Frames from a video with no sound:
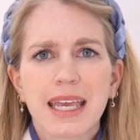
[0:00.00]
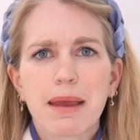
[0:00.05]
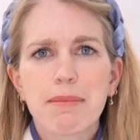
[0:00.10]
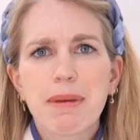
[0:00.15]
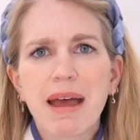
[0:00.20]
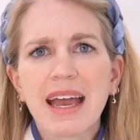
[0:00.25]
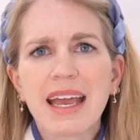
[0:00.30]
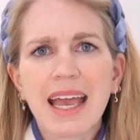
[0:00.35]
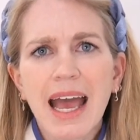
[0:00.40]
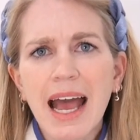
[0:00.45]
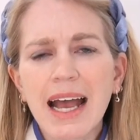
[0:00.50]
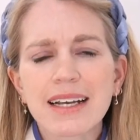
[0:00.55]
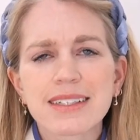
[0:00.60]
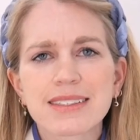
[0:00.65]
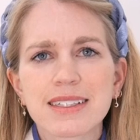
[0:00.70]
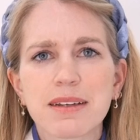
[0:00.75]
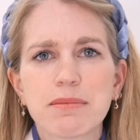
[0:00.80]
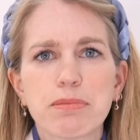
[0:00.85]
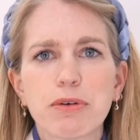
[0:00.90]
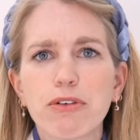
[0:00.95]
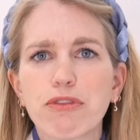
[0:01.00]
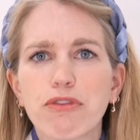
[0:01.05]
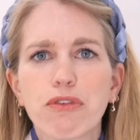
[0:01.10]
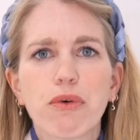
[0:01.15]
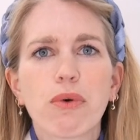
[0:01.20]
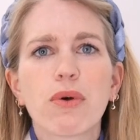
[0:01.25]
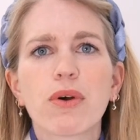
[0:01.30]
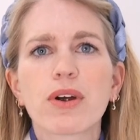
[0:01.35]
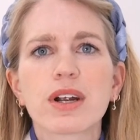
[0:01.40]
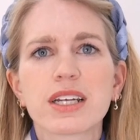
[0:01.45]
Quebec accent
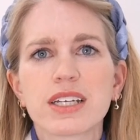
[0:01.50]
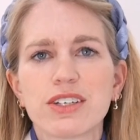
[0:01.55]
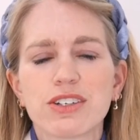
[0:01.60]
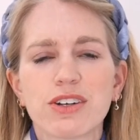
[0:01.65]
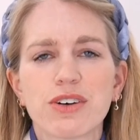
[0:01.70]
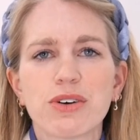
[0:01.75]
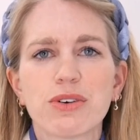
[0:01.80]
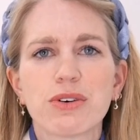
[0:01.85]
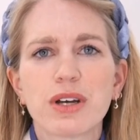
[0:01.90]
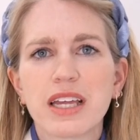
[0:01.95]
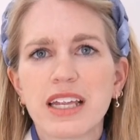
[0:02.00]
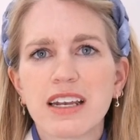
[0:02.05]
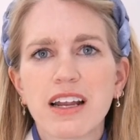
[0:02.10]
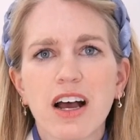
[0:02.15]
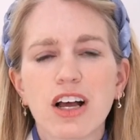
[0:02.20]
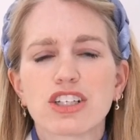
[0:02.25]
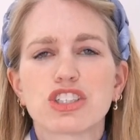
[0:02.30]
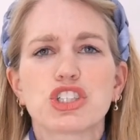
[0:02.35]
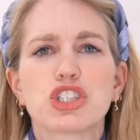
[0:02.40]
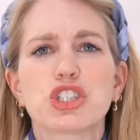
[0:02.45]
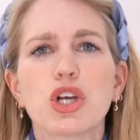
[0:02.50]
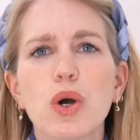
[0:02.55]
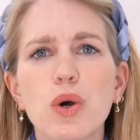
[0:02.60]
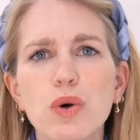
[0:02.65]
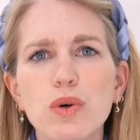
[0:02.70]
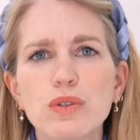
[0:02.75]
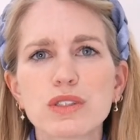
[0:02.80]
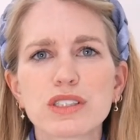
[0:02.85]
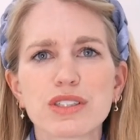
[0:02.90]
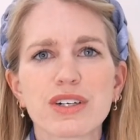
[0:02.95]
before, you know, in on
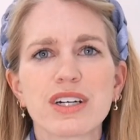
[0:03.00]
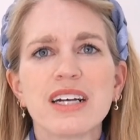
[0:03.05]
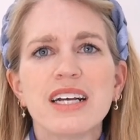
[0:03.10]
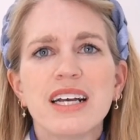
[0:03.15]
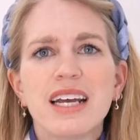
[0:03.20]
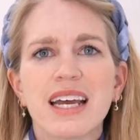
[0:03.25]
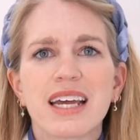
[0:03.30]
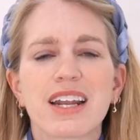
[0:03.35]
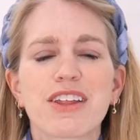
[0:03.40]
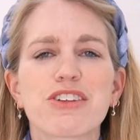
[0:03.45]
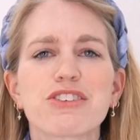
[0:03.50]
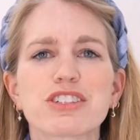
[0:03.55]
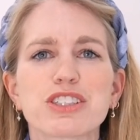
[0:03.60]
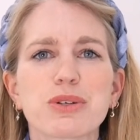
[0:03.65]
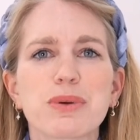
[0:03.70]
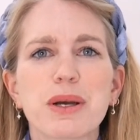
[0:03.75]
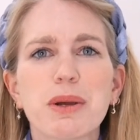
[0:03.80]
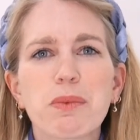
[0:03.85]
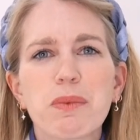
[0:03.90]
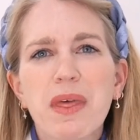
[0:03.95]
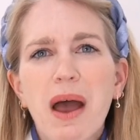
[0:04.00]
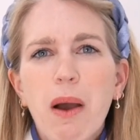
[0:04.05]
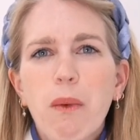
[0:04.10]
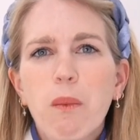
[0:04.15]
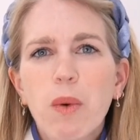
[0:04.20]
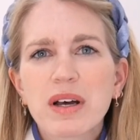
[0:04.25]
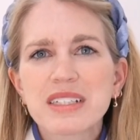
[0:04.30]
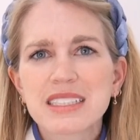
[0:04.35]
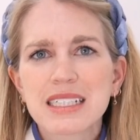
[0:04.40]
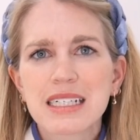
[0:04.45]
shows or in other. So it,
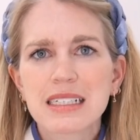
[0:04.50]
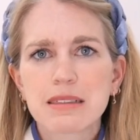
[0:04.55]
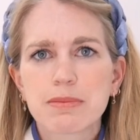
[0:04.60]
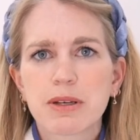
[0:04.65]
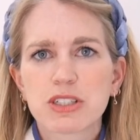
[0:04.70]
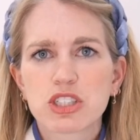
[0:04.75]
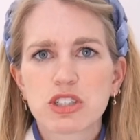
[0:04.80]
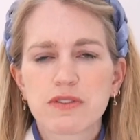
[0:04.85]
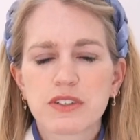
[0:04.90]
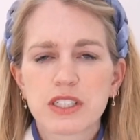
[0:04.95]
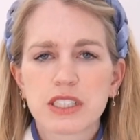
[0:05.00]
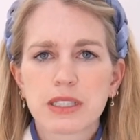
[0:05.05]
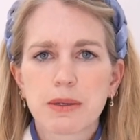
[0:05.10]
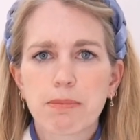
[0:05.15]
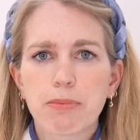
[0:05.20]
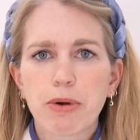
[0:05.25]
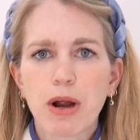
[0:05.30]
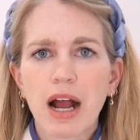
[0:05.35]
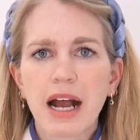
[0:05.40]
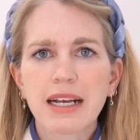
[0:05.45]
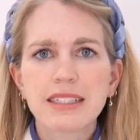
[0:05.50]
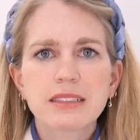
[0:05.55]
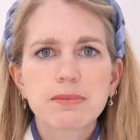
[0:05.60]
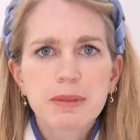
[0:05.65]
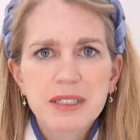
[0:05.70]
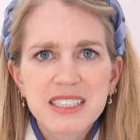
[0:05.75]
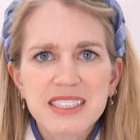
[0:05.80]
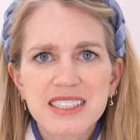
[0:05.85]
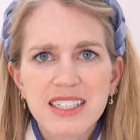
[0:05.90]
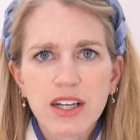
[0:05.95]
that wasn't as much of a surprise,
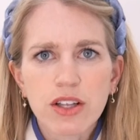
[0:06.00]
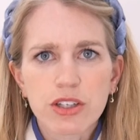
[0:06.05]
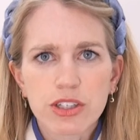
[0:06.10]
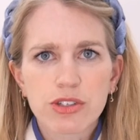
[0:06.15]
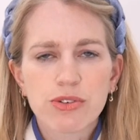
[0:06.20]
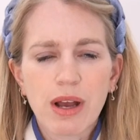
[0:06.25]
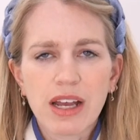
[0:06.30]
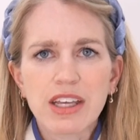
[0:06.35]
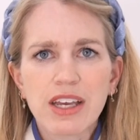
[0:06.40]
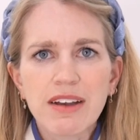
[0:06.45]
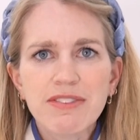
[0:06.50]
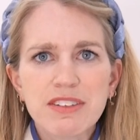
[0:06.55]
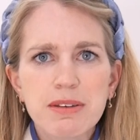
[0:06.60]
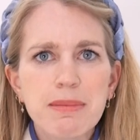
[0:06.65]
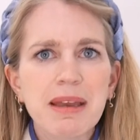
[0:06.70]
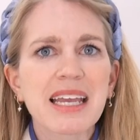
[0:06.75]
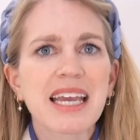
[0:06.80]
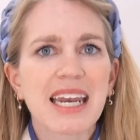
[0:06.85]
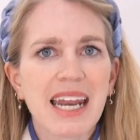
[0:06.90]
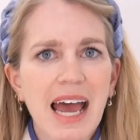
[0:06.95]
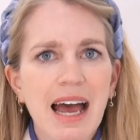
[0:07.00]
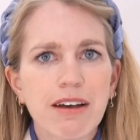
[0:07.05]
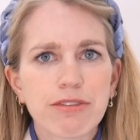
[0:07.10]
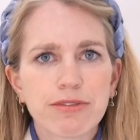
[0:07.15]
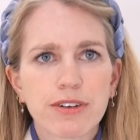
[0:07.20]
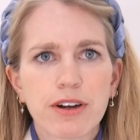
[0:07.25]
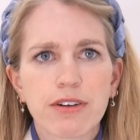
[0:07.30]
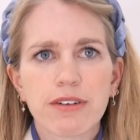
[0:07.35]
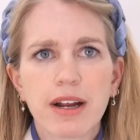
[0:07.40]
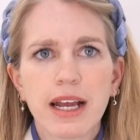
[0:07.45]
but still, you, you have to make an
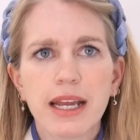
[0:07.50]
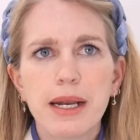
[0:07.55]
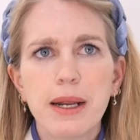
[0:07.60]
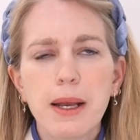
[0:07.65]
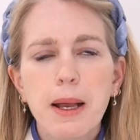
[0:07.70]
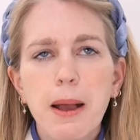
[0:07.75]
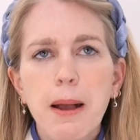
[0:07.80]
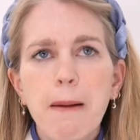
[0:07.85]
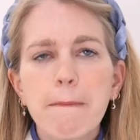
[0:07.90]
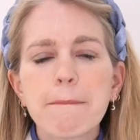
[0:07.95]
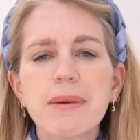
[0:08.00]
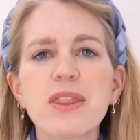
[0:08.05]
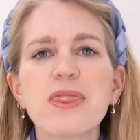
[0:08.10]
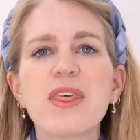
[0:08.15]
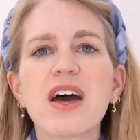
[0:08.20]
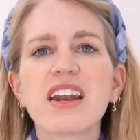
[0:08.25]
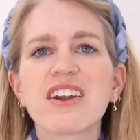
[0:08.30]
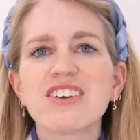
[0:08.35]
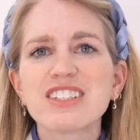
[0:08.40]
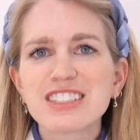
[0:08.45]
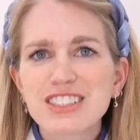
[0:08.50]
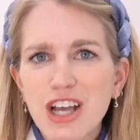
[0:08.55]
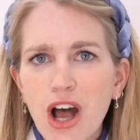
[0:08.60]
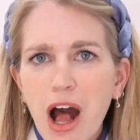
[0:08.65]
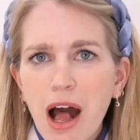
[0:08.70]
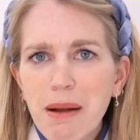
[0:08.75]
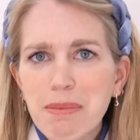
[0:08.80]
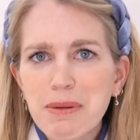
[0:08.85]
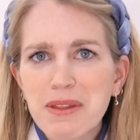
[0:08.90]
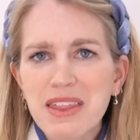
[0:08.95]
effort, right? But then on
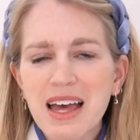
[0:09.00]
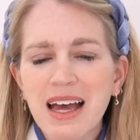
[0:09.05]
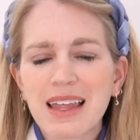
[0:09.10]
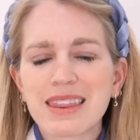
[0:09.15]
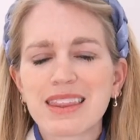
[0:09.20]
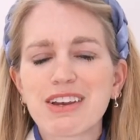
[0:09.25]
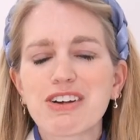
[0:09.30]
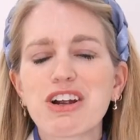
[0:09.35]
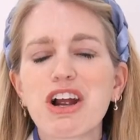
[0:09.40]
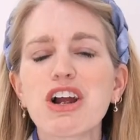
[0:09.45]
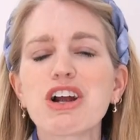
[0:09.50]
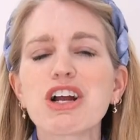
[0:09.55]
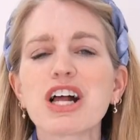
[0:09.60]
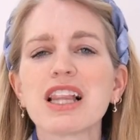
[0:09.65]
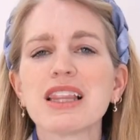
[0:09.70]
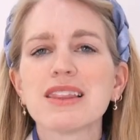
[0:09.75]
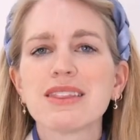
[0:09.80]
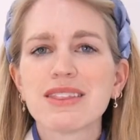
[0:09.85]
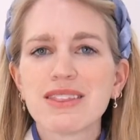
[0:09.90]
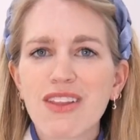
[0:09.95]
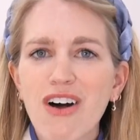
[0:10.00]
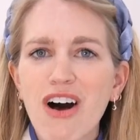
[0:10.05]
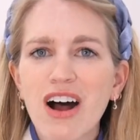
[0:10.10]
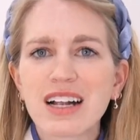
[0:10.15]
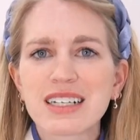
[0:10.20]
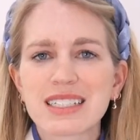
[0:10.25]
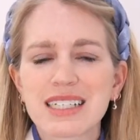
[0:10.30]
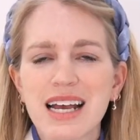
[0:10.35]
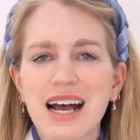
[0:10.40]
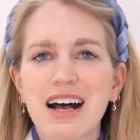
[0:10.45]
top of that, there are a
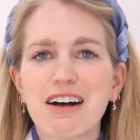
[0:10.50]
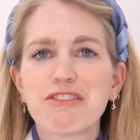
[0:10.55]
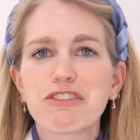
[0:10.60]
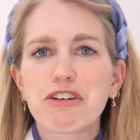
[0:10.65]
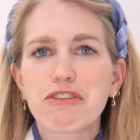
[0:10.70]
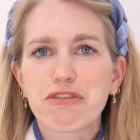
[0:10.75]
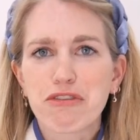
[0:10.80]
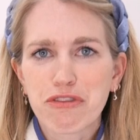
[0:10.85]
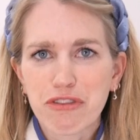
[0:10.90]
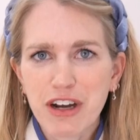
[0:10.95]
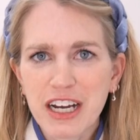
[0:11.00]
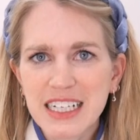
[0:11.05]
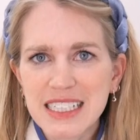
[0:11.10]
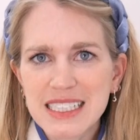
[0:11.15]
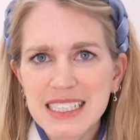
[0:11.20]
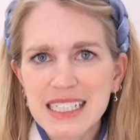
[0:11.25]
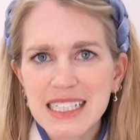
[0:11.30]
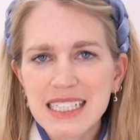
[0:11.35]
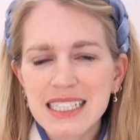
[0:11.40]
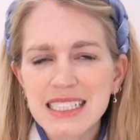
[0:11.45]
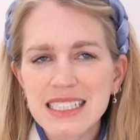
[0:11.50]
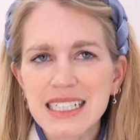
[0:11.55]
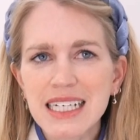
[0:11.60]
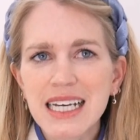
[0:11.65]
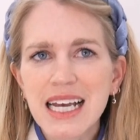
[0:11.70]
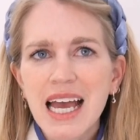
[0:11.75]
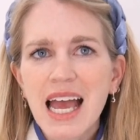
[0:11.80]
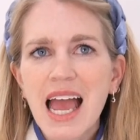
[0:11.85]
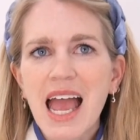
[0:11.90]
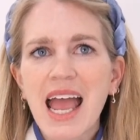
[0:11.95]
lot of phrases
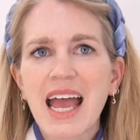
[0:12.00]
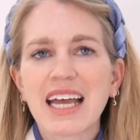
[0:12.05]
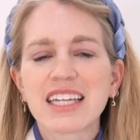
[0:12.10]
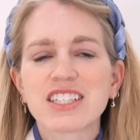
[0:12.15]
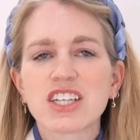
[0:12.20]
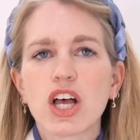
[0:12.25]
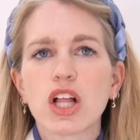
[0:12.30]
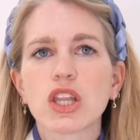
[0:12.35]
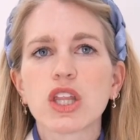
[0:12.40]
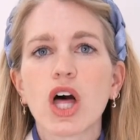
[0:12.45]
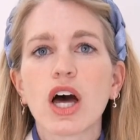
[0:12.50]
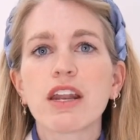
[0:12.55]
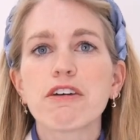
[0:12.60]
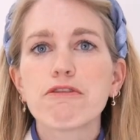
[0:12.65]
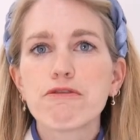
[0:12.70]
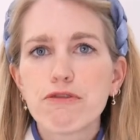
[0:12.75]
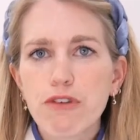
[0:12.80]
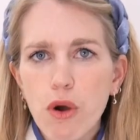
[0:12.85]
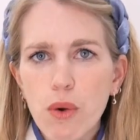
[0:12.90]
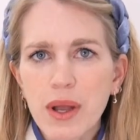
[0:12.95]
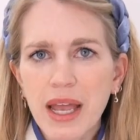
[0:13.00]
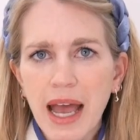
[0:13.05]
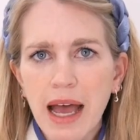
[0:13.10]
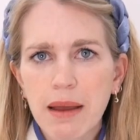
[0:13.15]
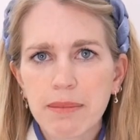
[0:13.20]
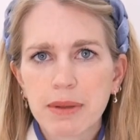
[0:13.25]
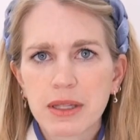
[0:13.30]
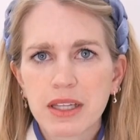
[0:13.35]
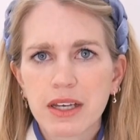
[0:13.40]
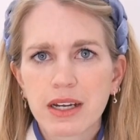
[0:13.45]
and a lot of
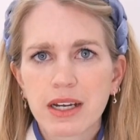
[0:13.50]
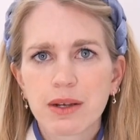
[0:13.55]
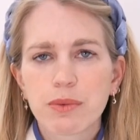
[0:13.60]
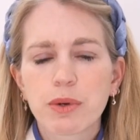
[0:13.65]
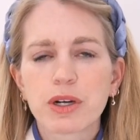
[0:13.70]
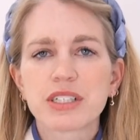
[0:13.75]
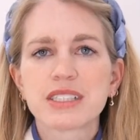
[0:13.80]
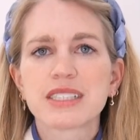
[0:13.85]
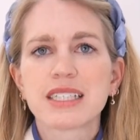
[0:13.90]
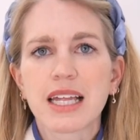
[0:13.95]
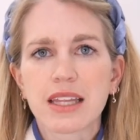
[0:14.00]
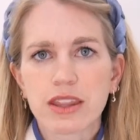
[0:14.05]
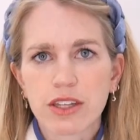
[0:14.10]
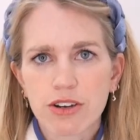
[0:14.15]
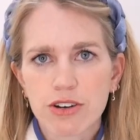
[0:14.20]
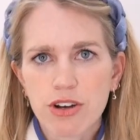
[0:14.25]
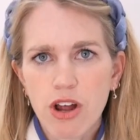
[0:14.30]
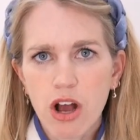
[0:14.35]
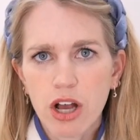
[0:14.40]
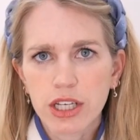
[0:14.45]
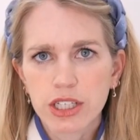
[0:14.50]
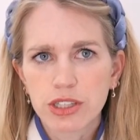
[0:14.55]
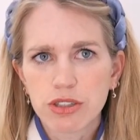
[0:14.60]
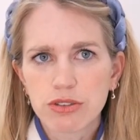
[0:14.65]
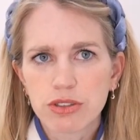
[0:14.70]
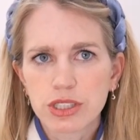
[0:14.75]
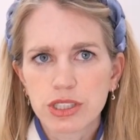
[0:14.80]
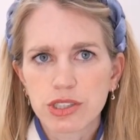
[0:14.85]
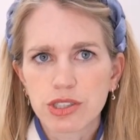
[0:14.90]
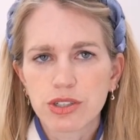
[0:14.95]
vocabulary words that they're not
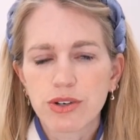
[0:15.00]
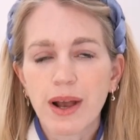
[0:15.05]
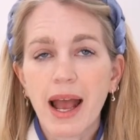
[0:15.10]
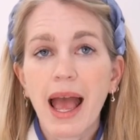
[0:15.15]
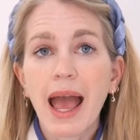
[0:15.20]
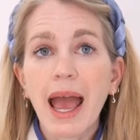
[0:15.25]
used to.